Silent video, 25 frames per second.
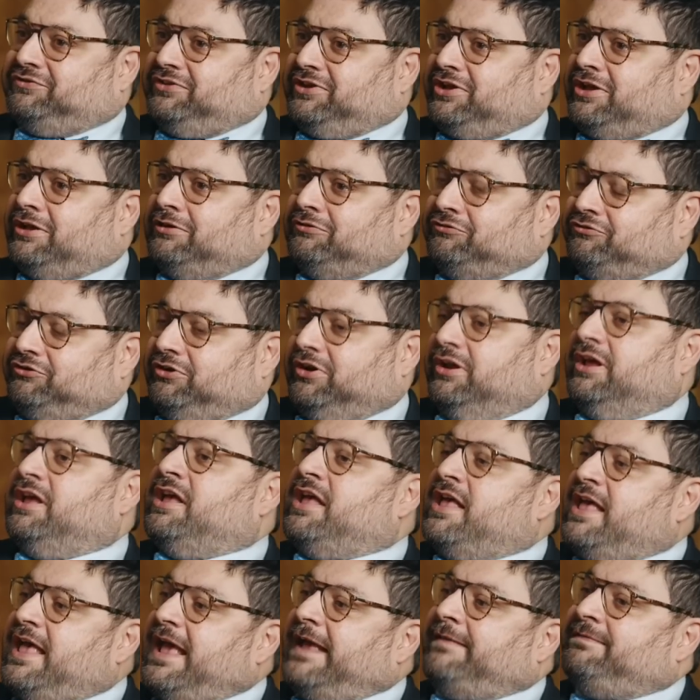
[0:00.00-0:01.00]
of the yeah. culture,
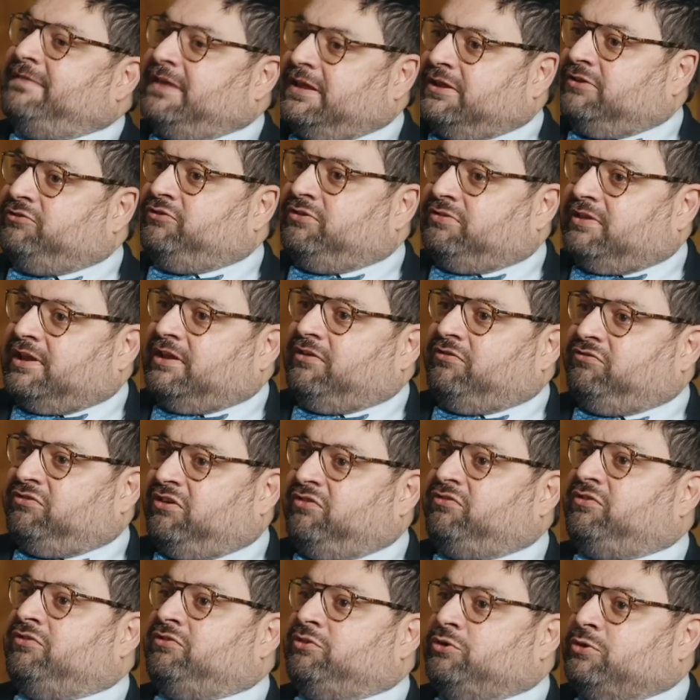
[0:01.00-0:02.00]
and they they
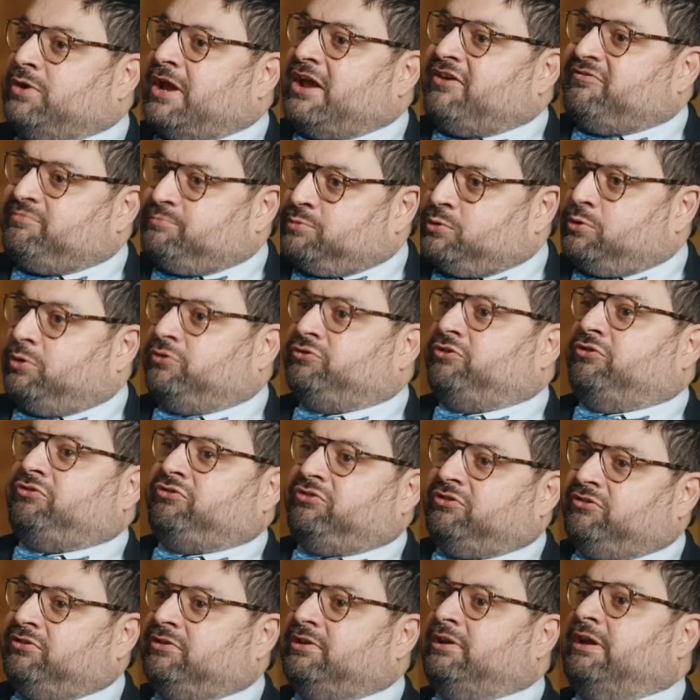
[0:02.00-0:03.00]
insist that you have pork
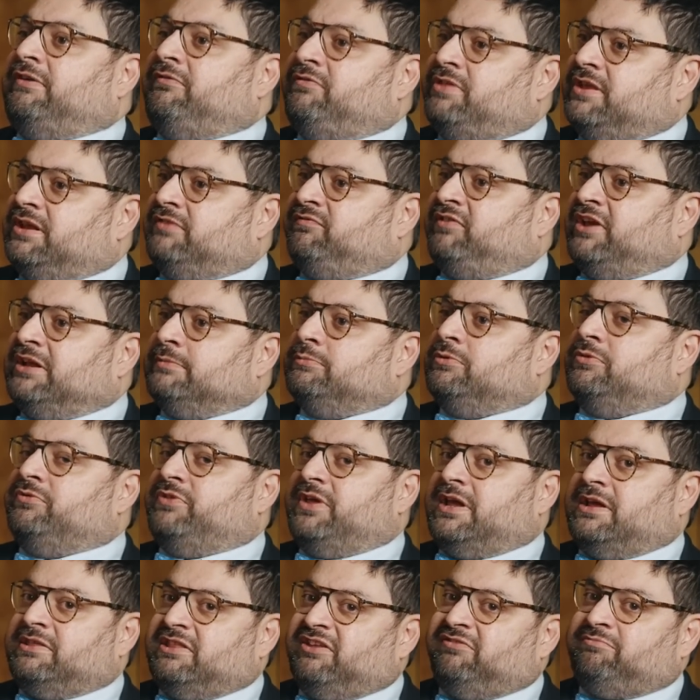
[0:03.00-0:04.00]
sausages and everything yeah. available
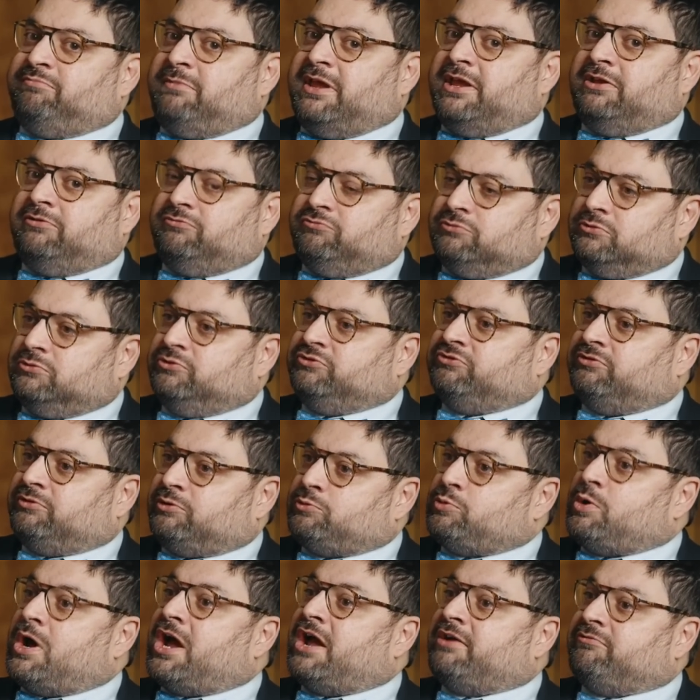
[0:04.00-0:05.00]
there. And they've made rules
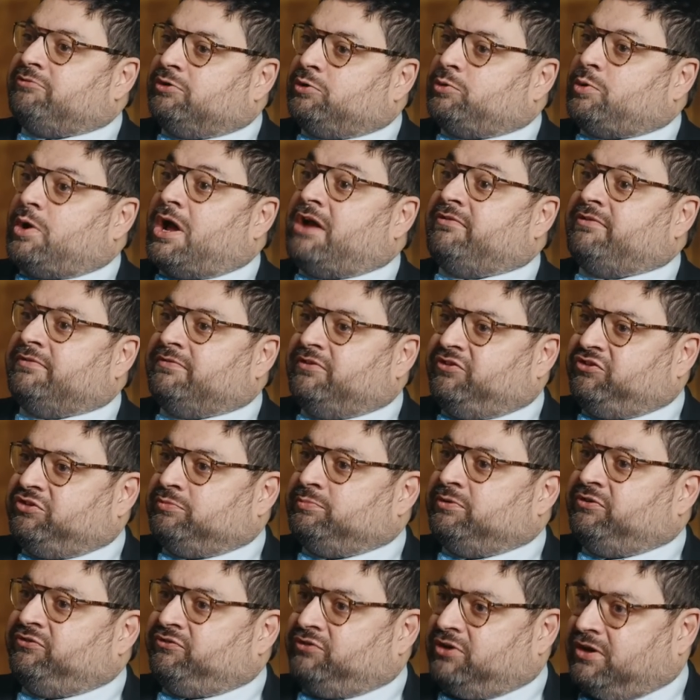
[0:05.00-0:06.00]
require, requiring this to
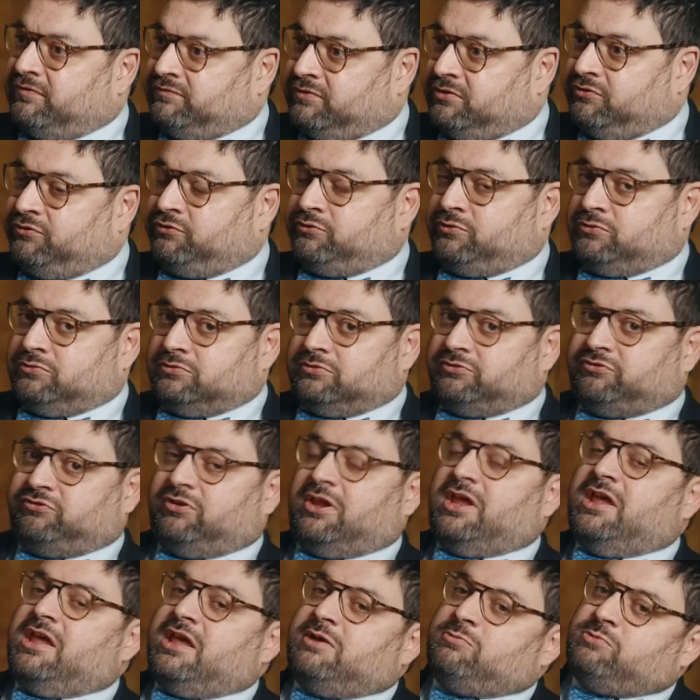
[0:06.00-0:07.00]
be served in schools. Yeah.
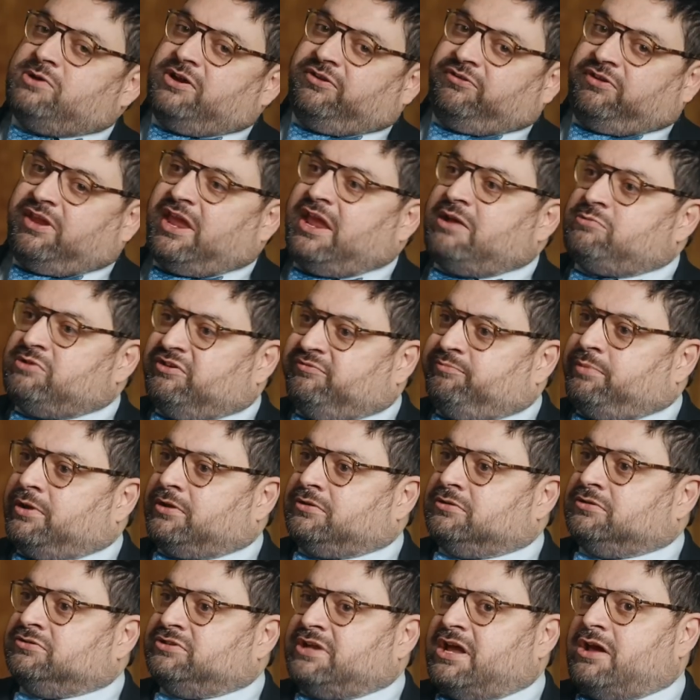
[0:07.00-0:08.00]
Whereas here we've
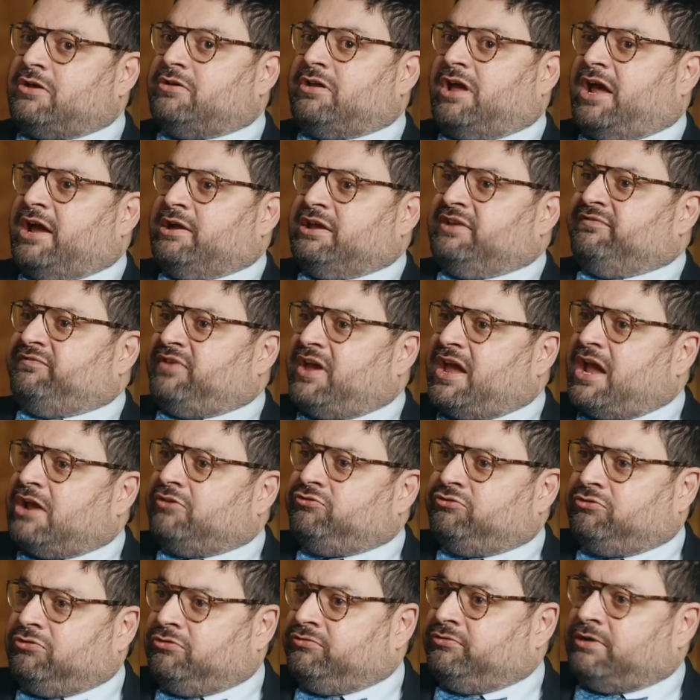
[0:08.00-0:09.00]
buckled down. I, if I had
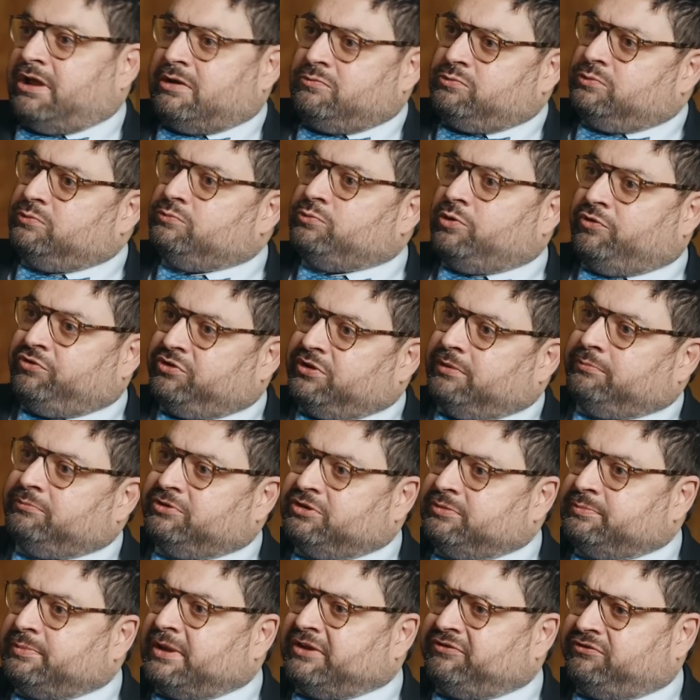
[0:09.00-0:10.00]
children, I wouldn't want them
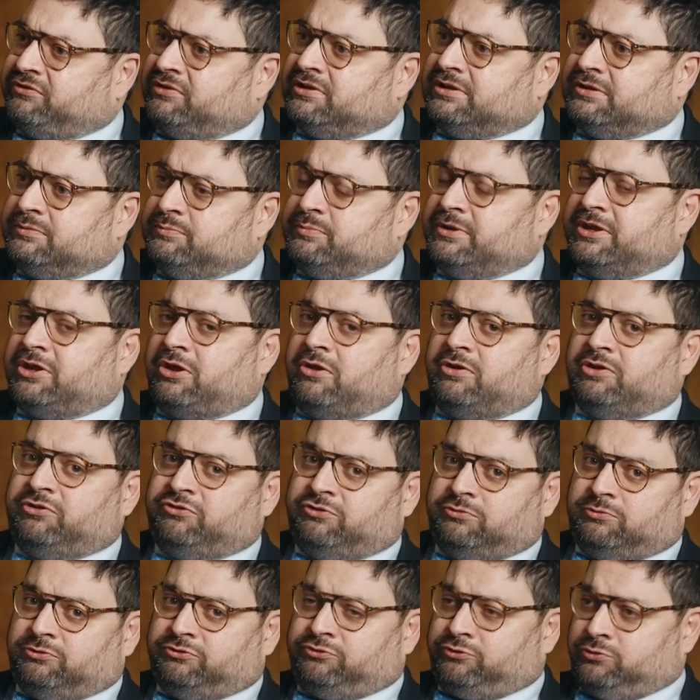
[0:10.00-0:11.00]
to basically be going
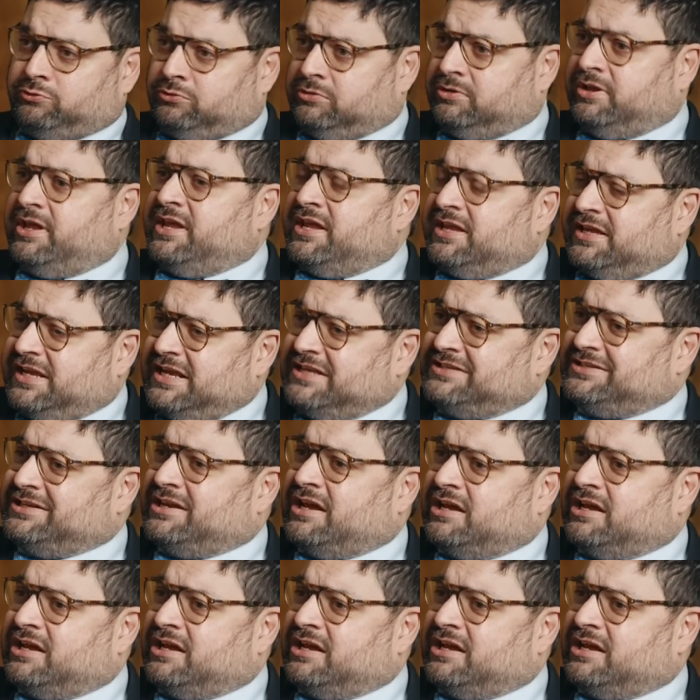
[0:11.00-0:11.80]
to a school eating